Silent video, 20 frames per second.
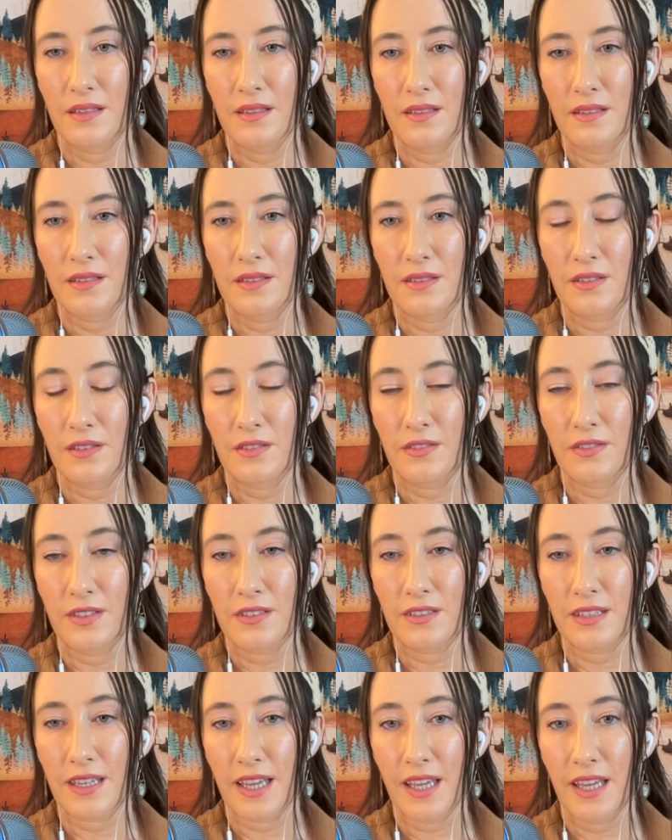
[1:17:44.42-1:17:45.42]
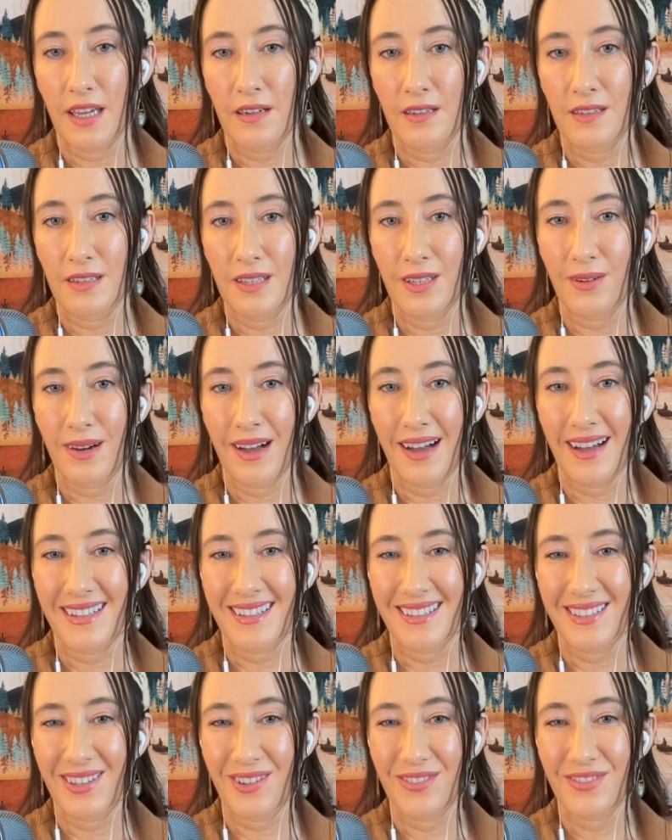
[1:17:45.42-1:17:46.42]
So it feels like here in the
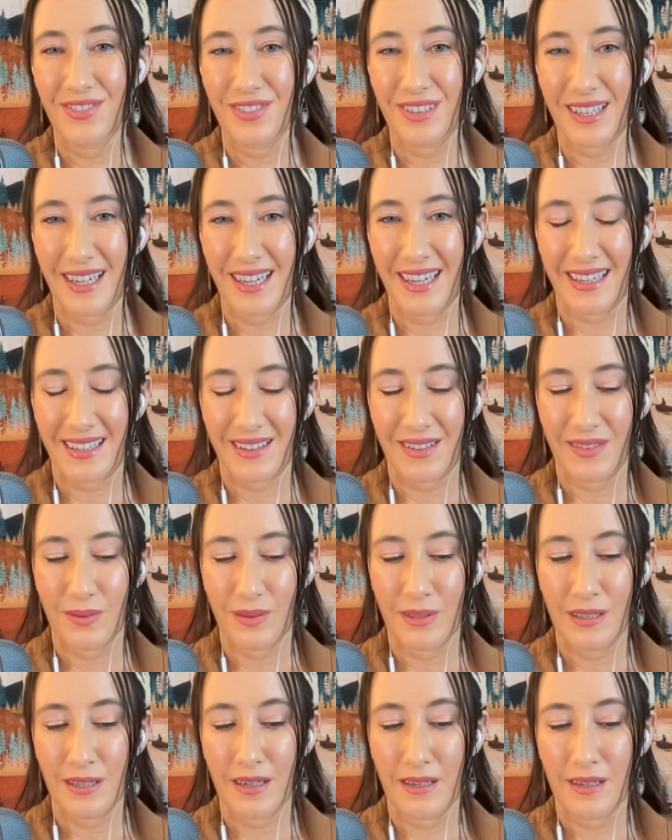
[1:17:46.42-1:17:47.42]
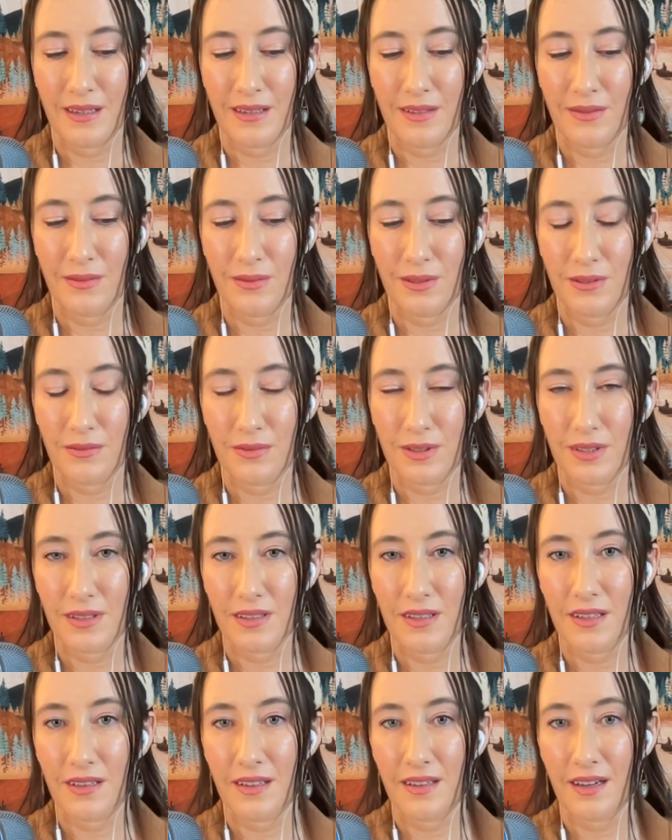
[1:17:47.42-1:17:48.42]
US, hopefully we're
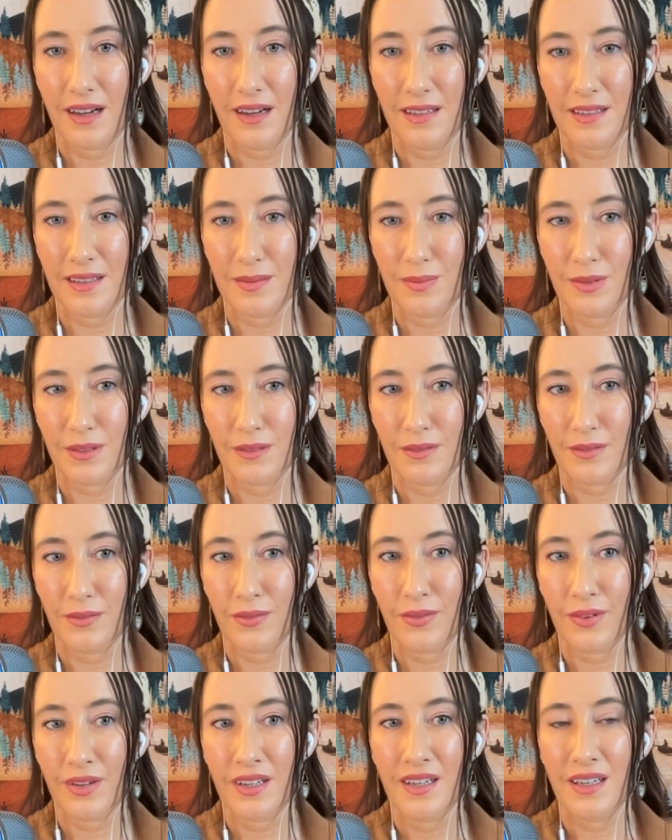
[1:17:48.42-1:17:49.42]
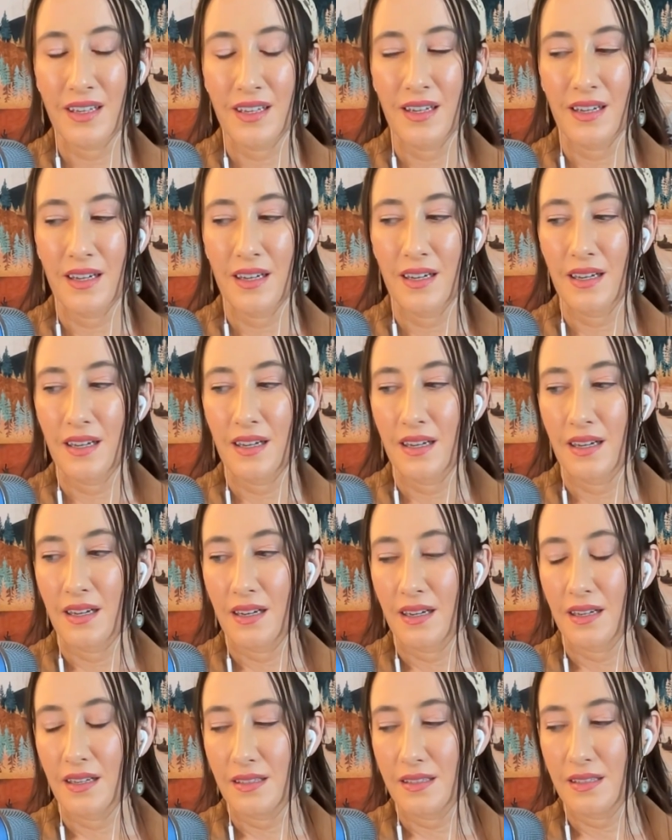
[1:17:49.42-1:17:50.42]
really on the cusp of
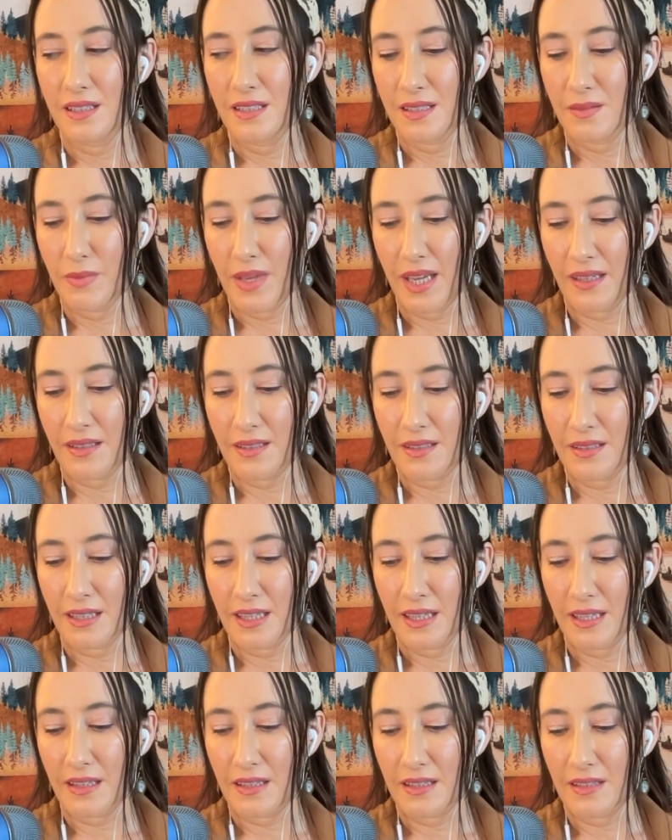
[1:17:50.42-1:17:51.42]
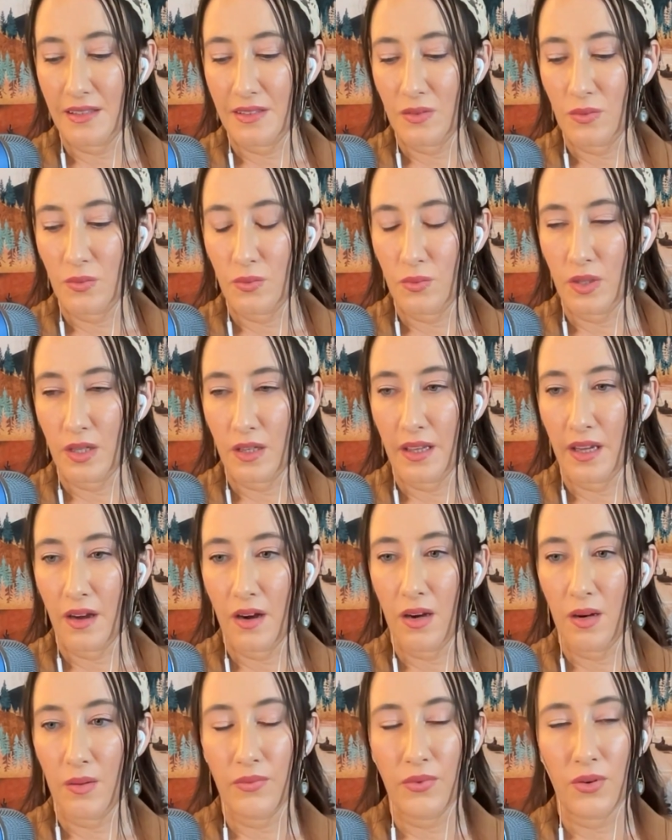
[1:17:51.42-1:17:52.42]
dismantling this really
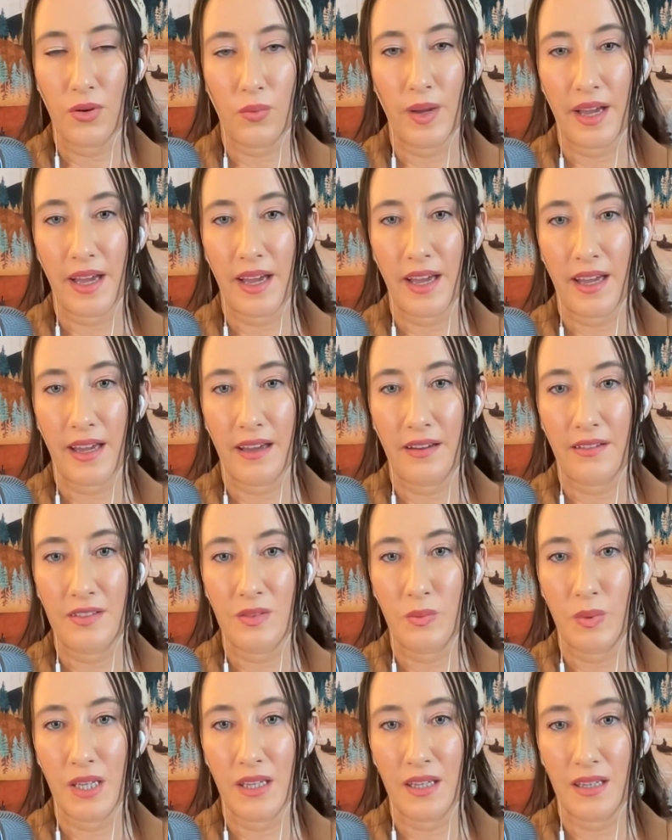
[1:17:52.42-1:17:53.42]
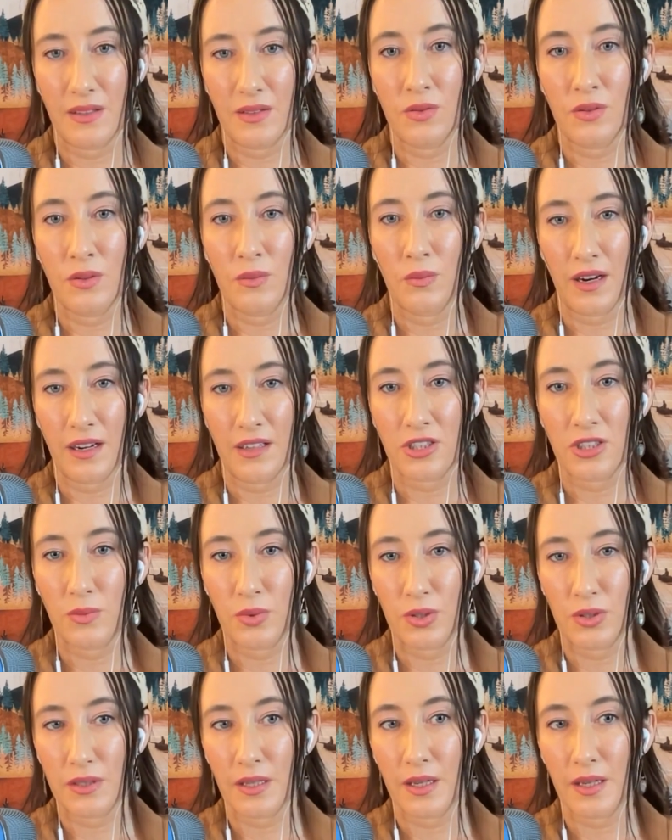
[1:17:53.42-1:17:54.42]
harmful way of speaking to
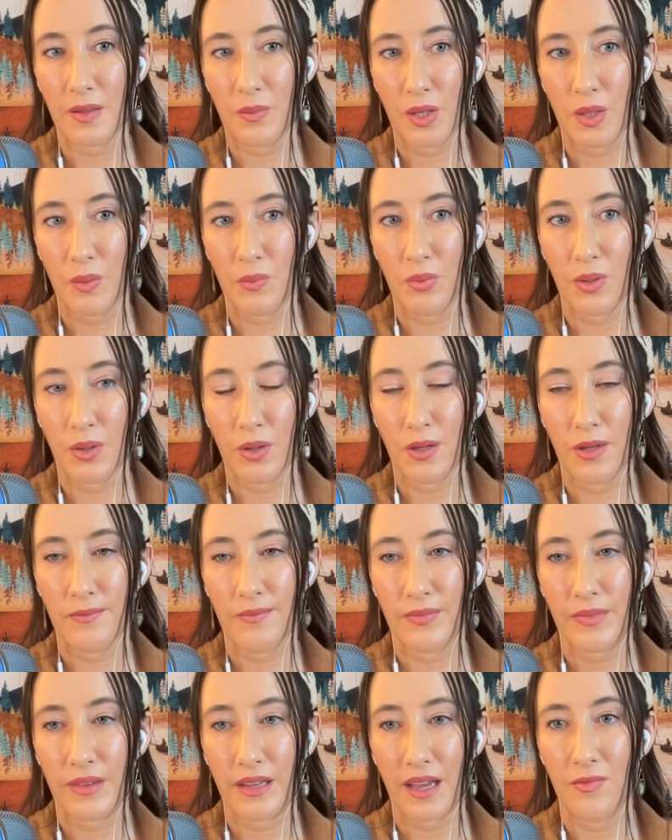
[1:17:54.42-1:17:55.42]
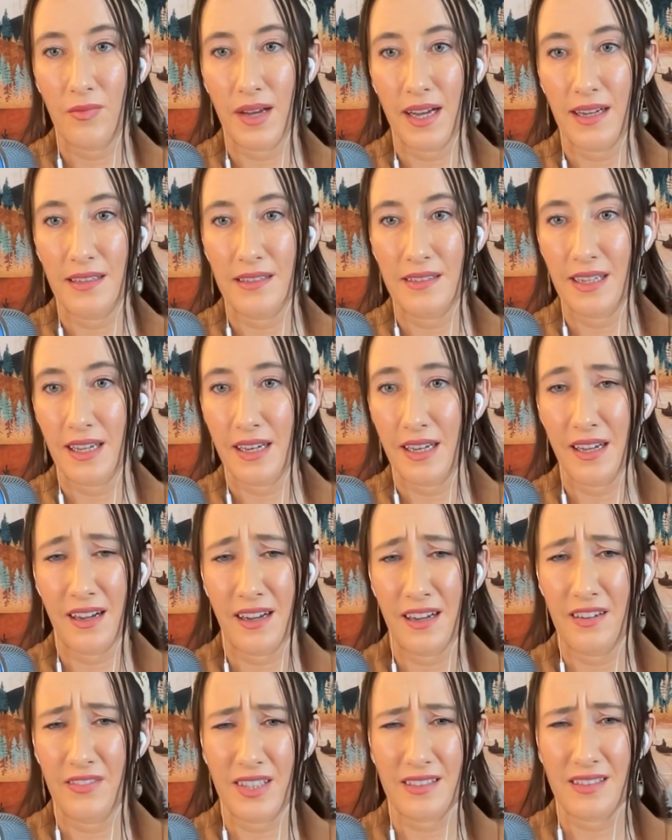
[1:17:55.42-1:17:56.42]
impressionable young people as any
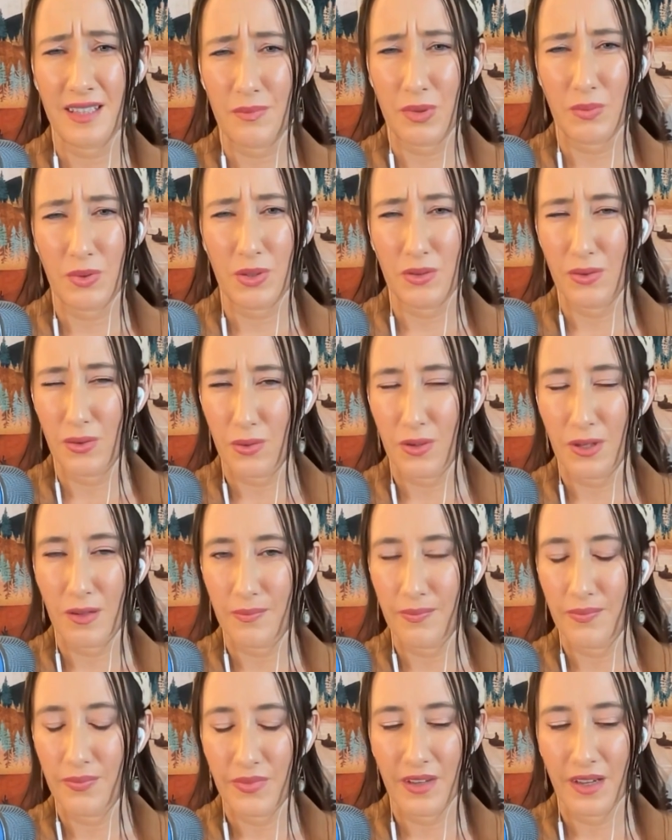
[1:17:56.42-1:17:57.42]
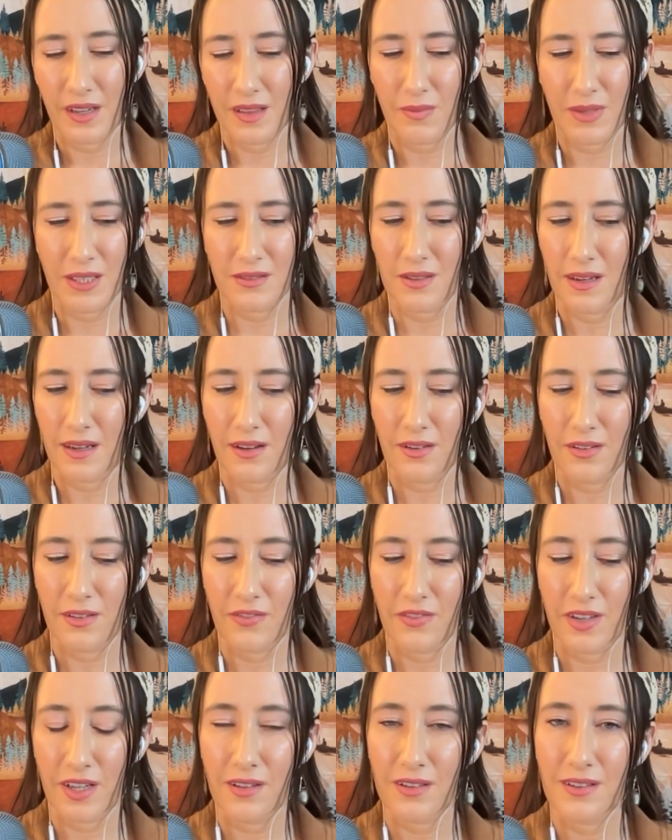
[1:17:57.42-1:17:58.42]
kind of acceptable norm in the mental health
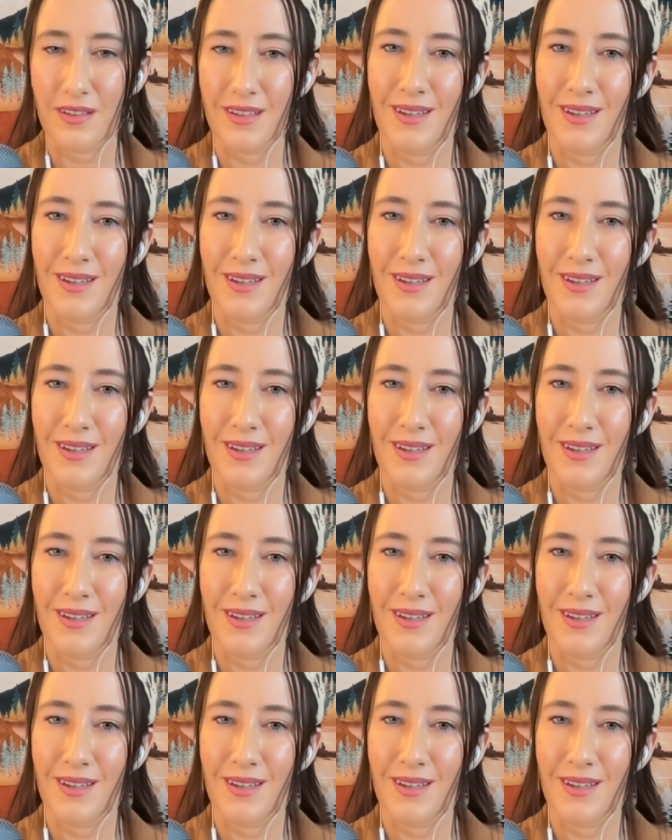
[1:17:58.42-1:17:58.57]
field.